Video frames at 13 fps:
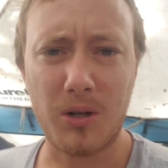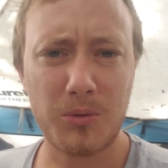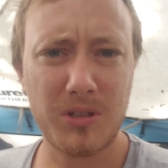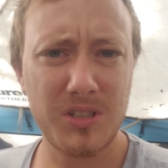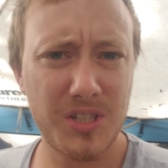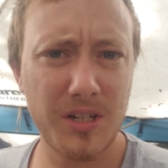
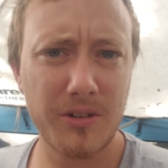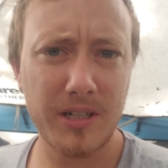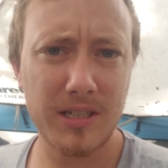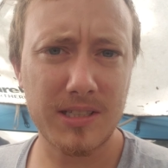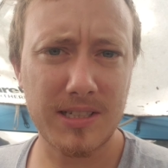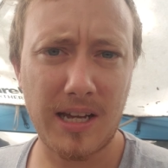
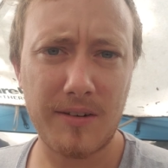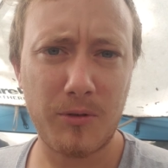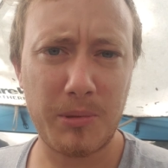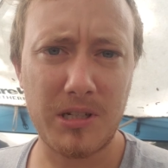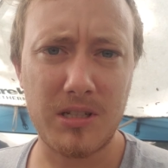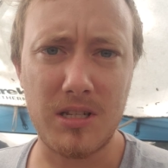considering it's kind of
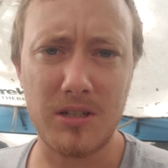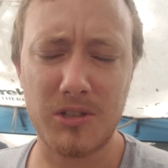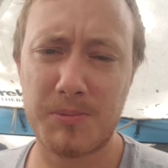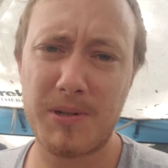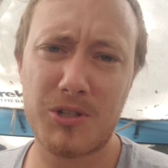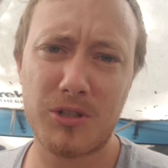a big deal,
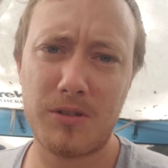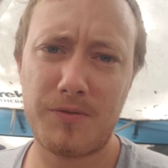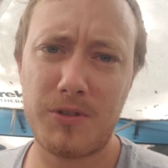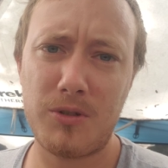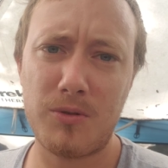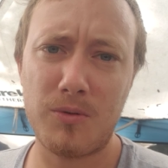especially
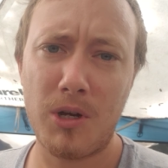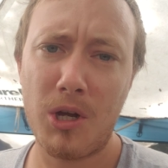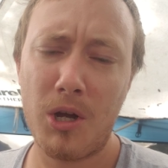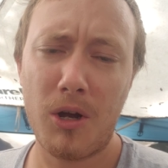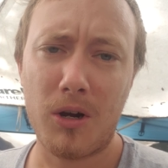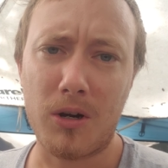if you
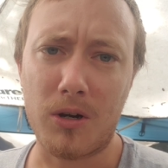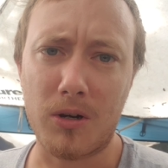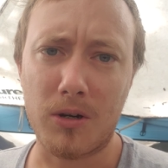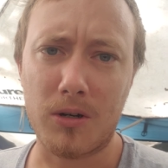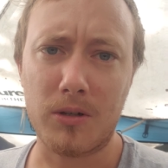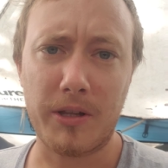
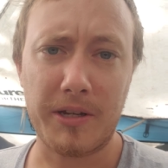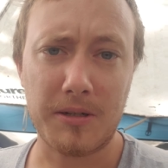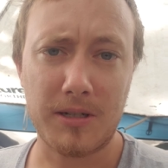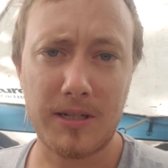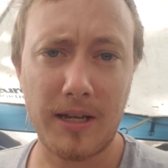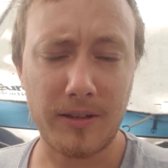are like
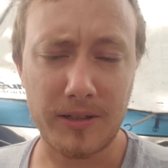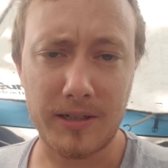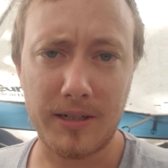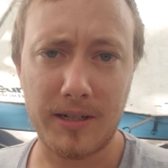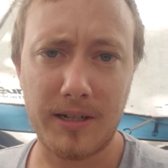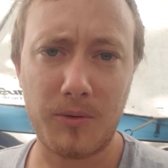Caitlin
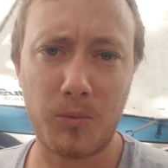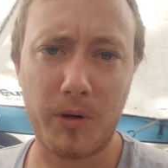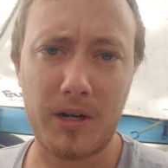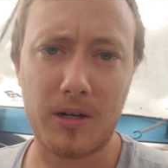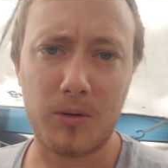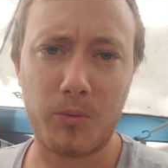and I,
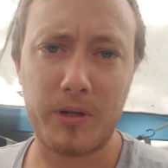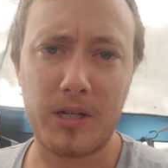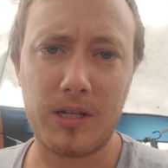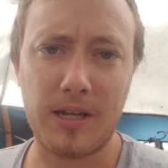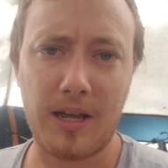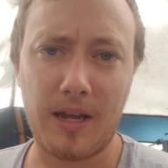where
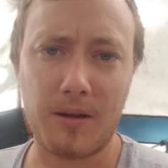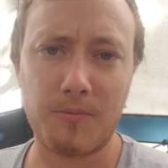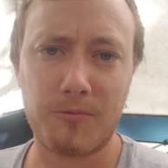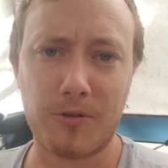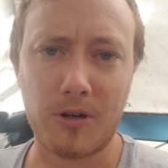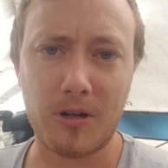we came
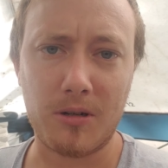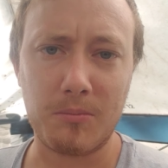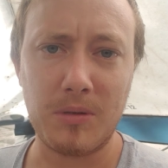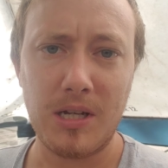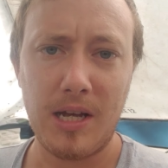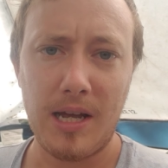
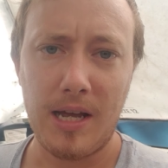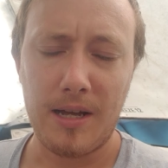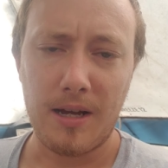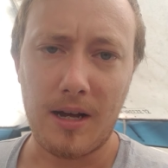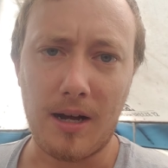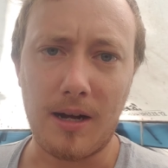from
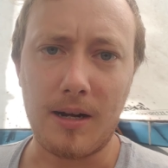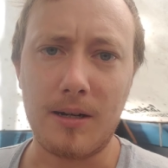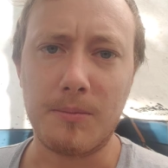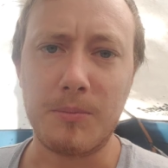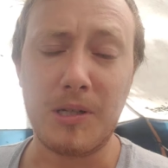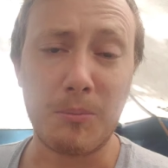
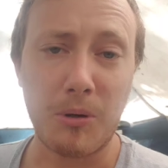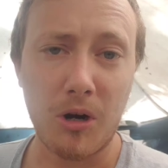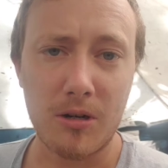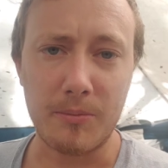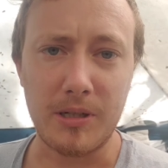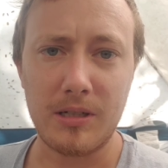an
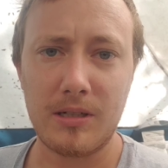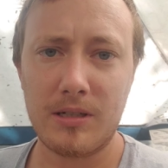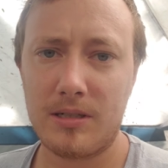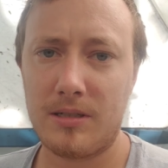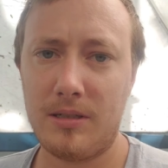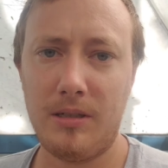apartment,
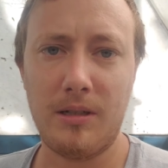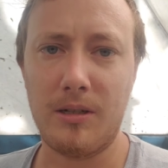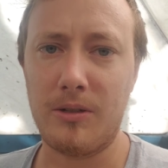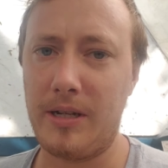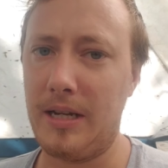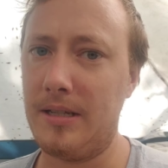
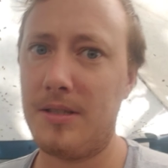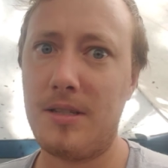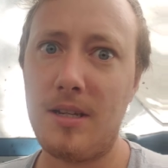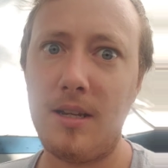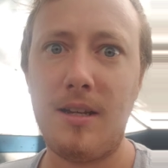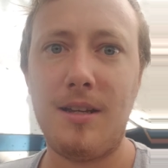
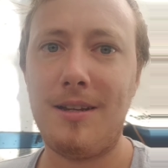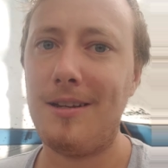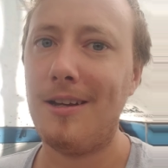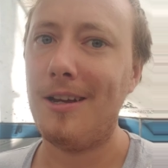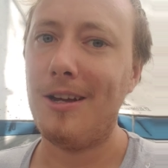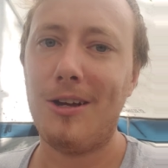AC,
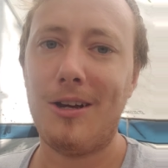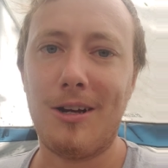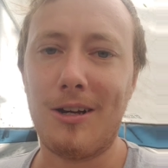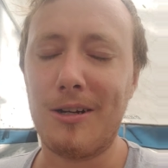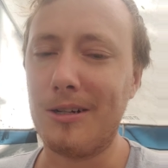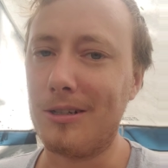
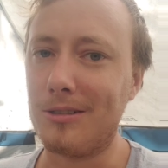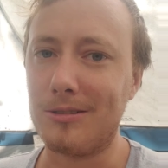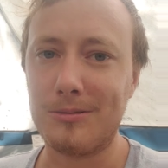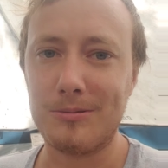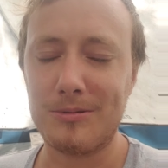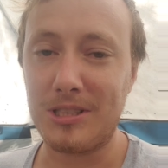
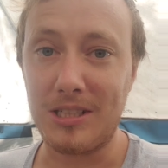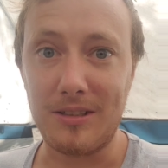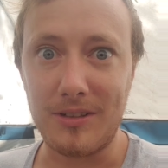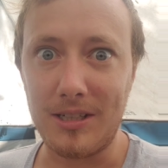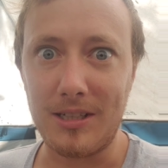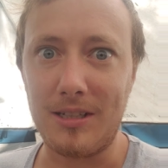
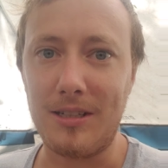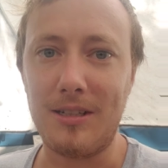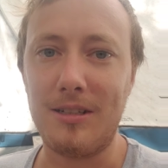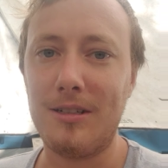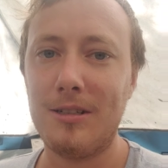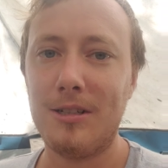
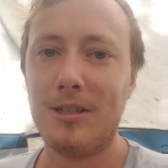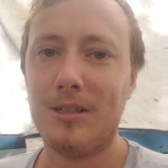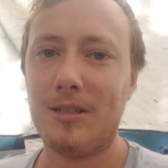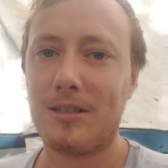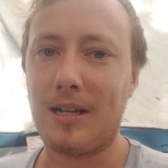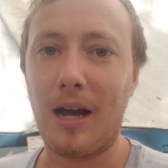TV,
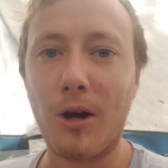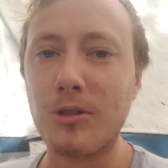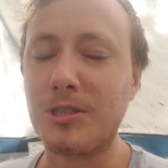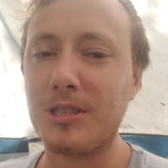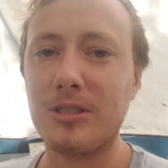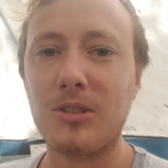
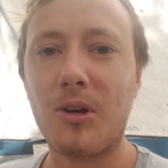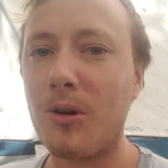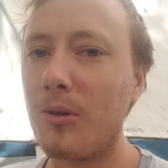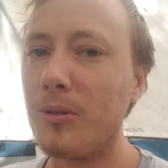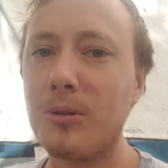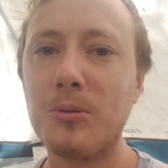couches,
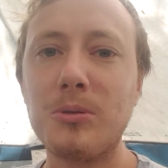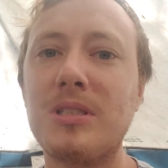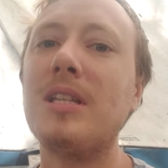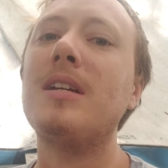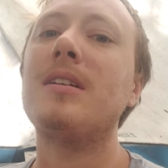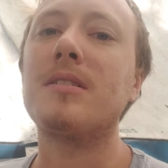all those
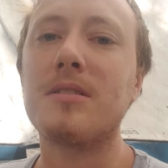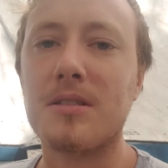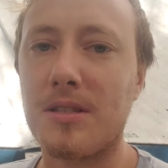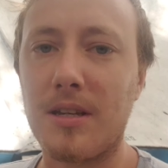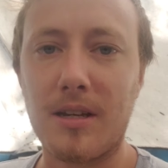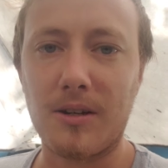
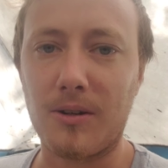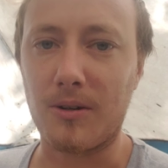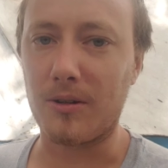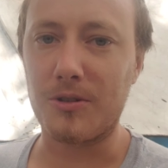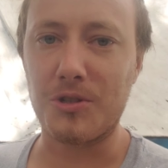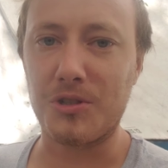things that
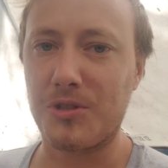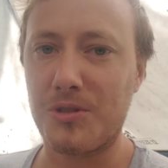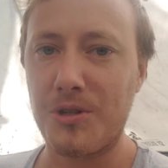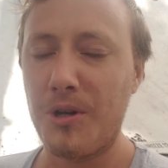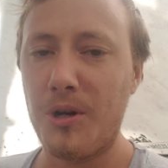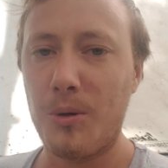are
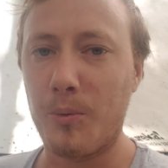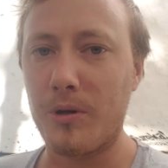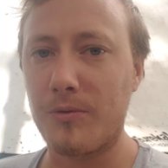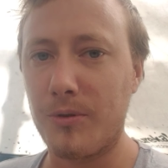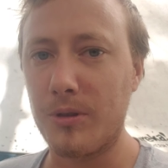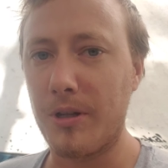just
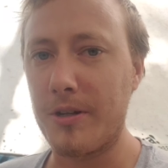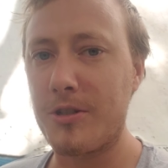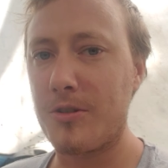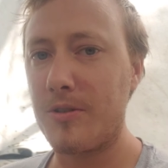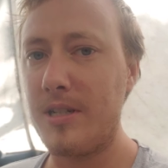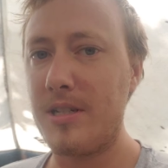wonderful
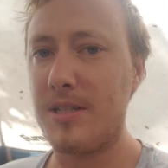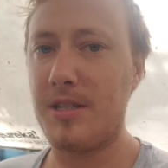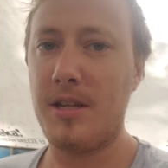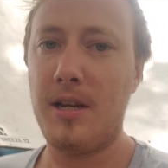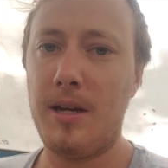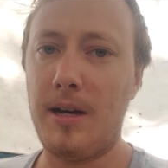
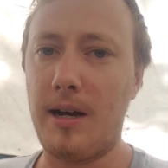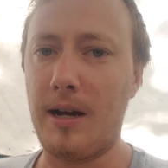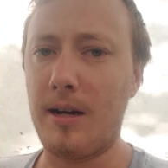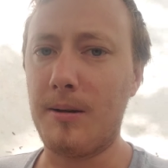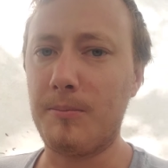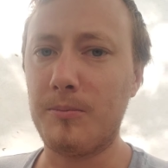luxuries.
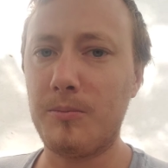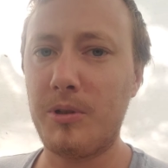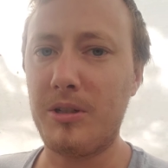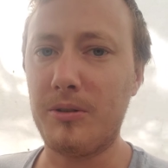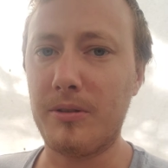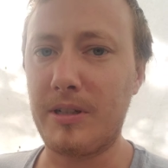
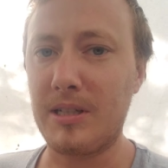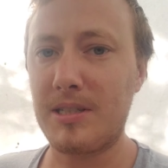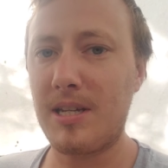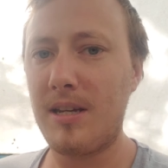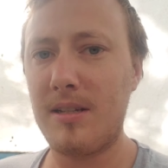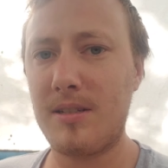When you live in a
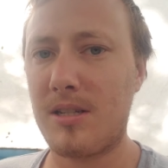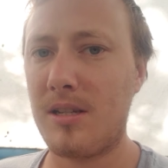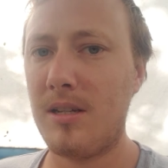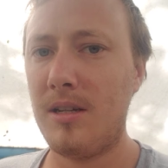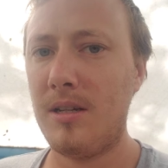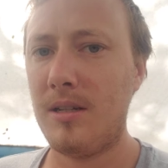tent,
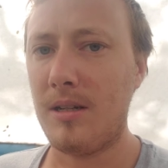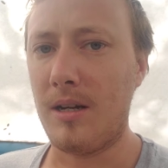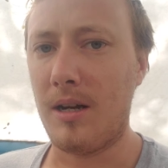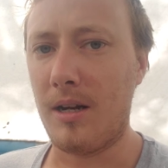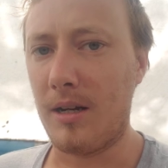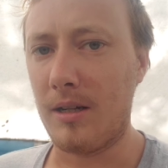
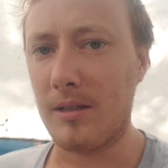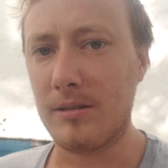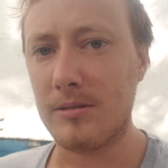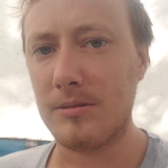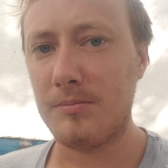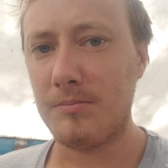
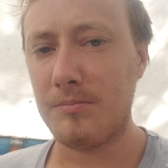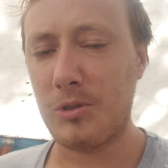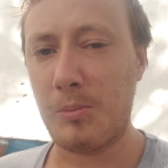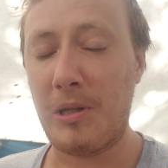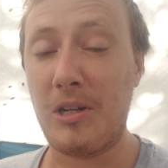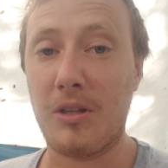uh,
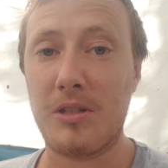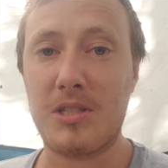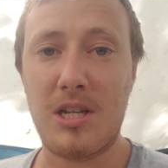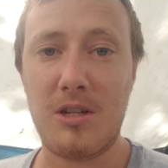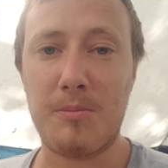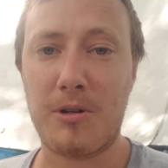depending on the
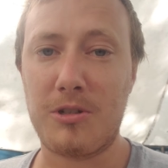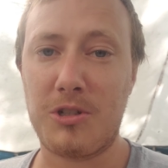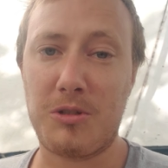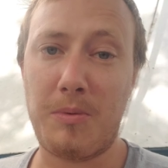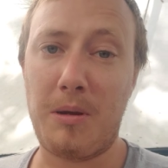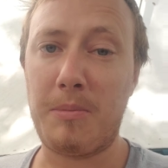tent you
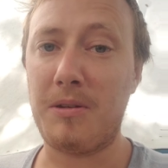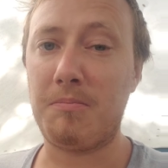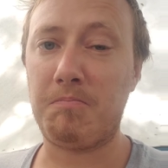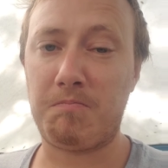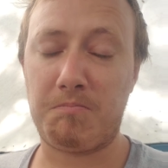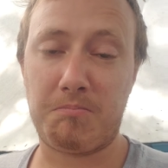purchase, you may be
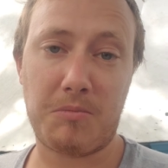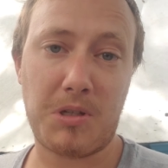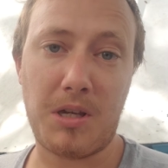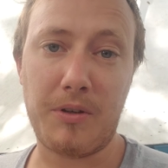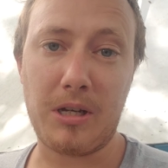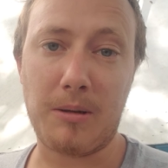
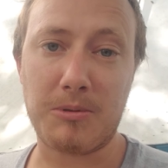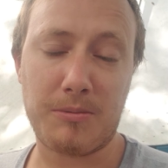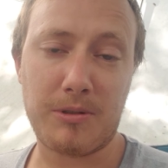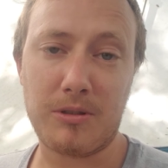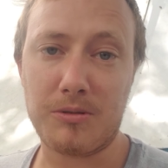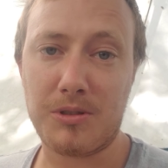giving up some
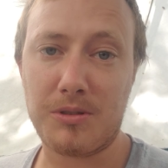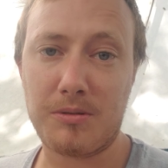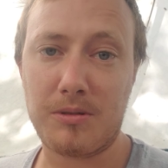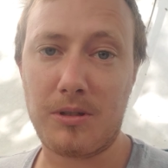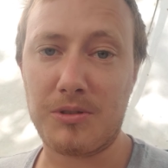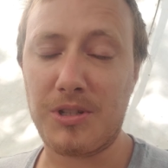of those
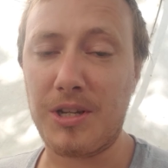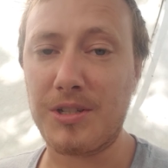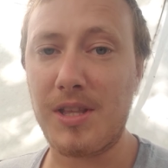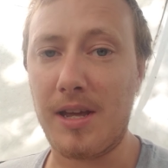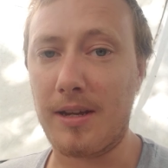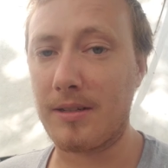nice
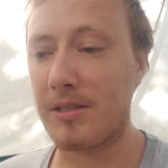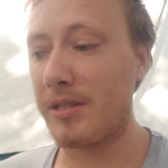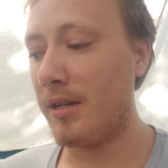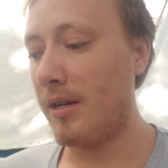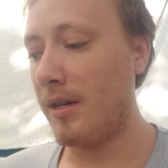things.